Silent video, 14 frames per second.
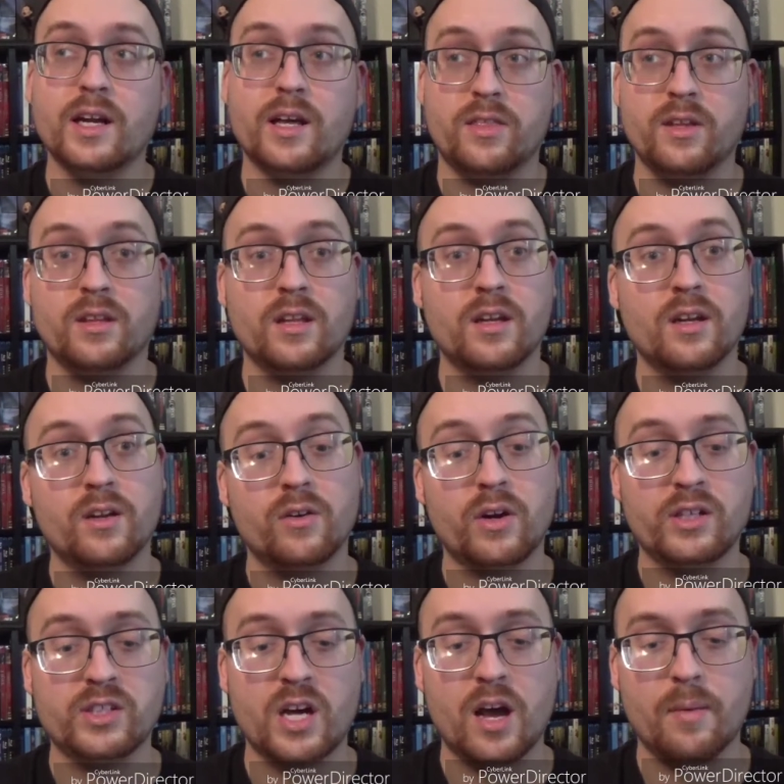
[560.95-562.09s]
I think they did a
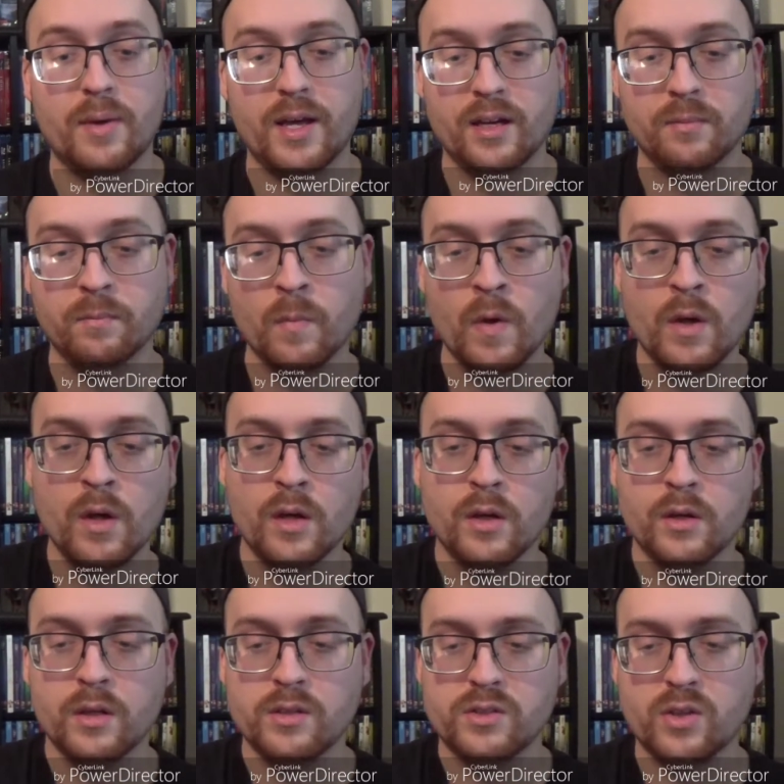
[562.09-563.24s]
great job at it.
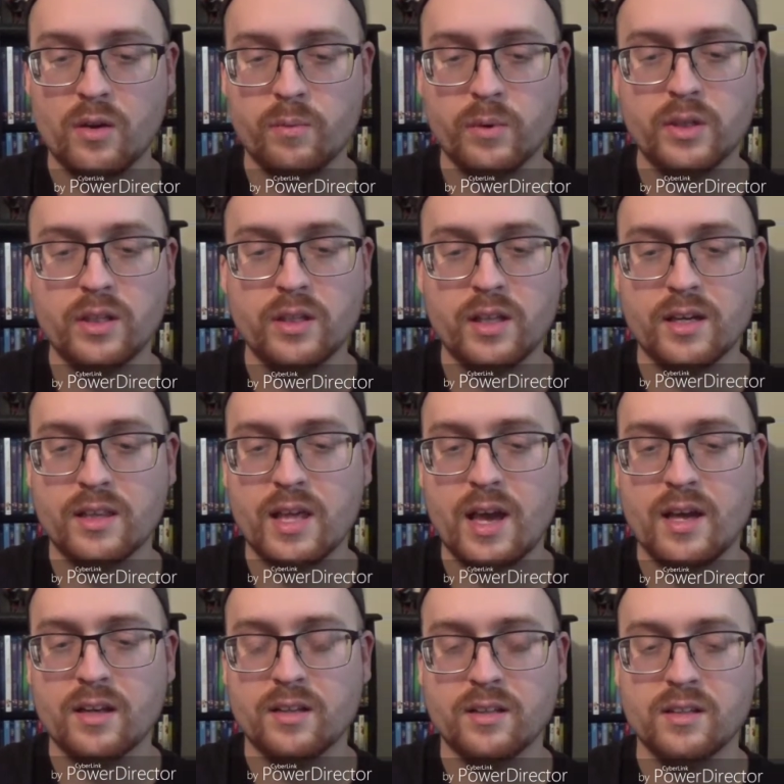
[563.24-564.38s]
So I really like
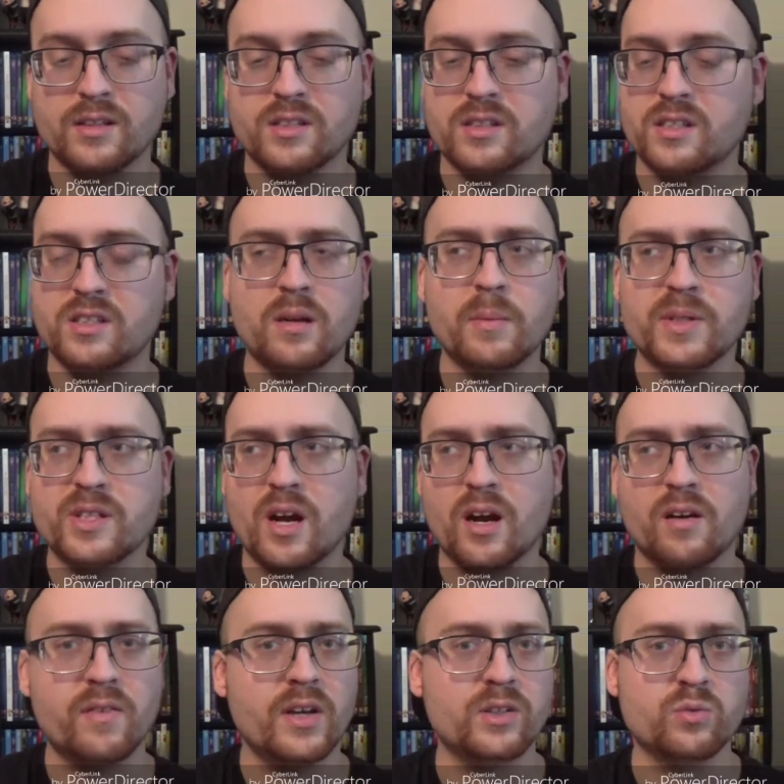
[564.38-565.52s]
that. This the
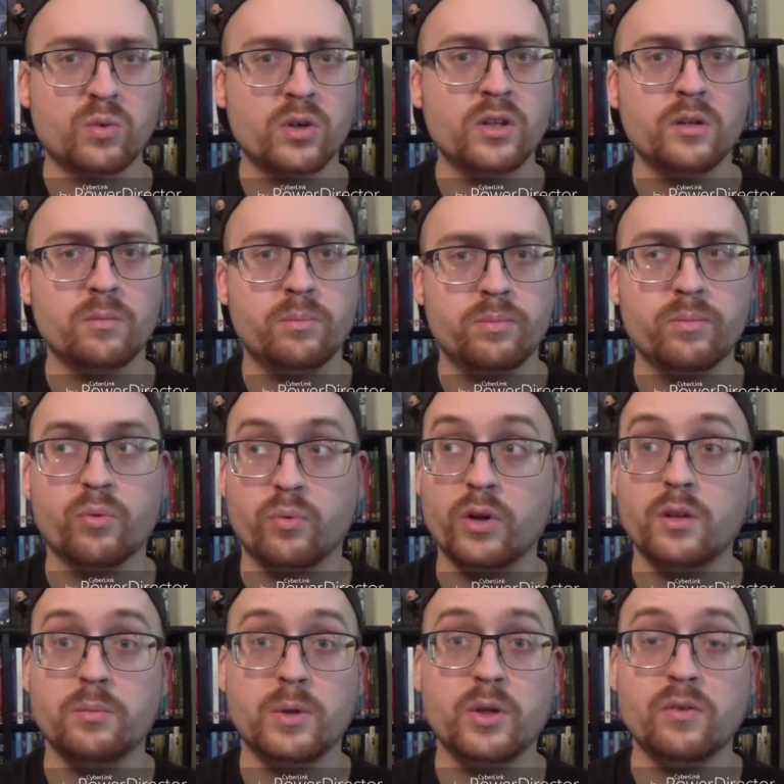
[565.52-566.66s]
cinematography is really
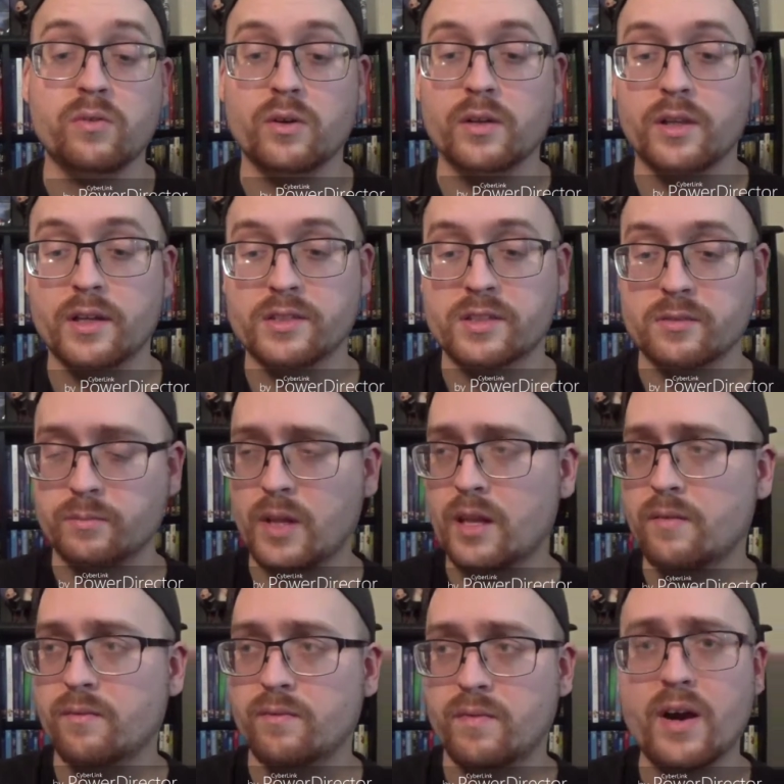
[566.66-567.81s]
really beautiful in this
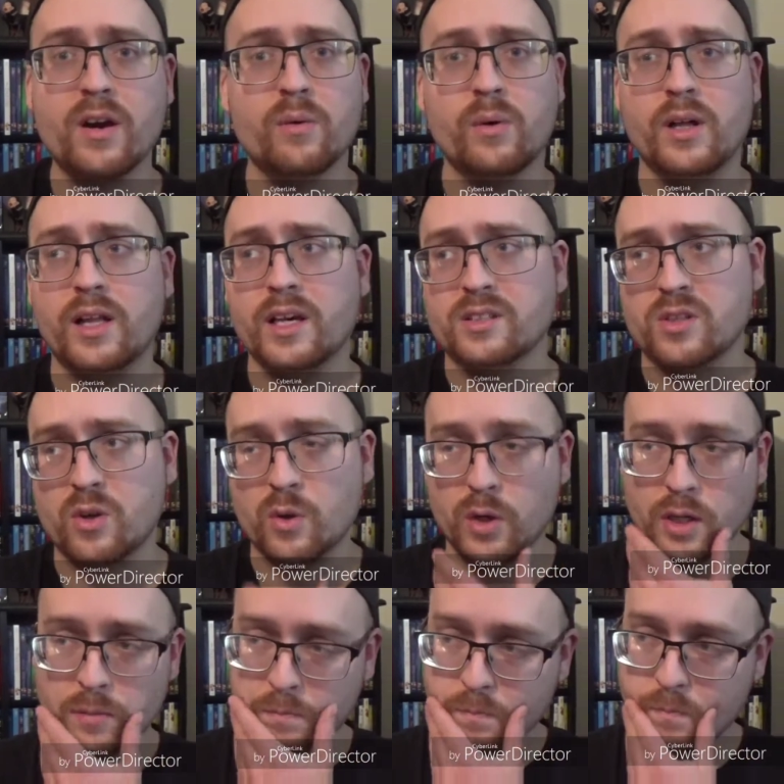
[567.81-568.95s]
and very well
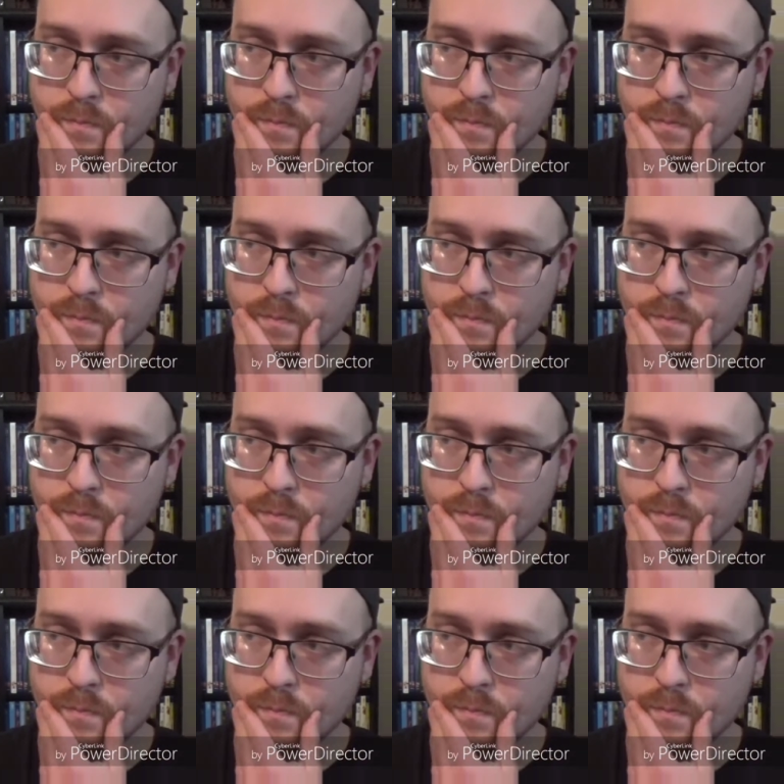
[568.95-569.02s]
executed.